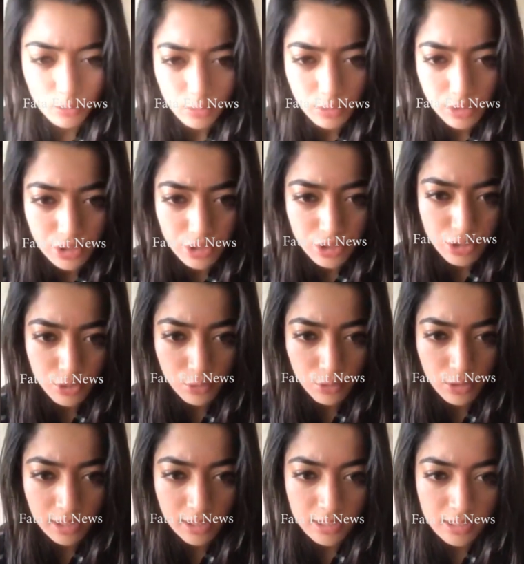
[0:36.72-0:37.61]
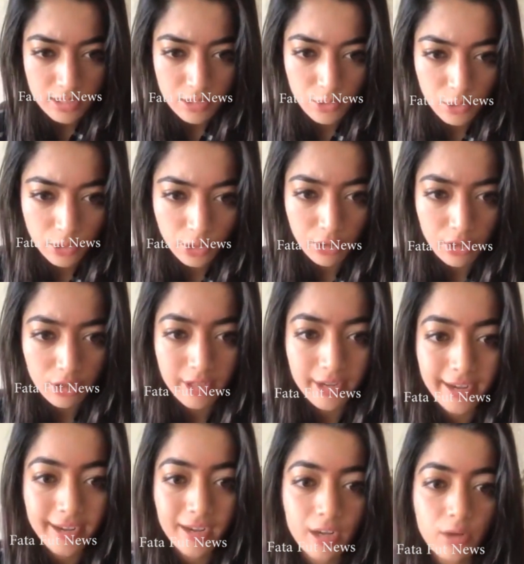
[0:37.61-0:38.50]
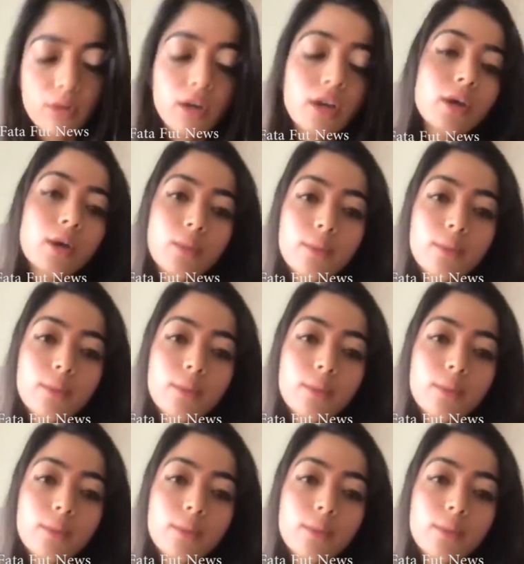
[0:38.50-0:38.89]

which shooting is going on right now?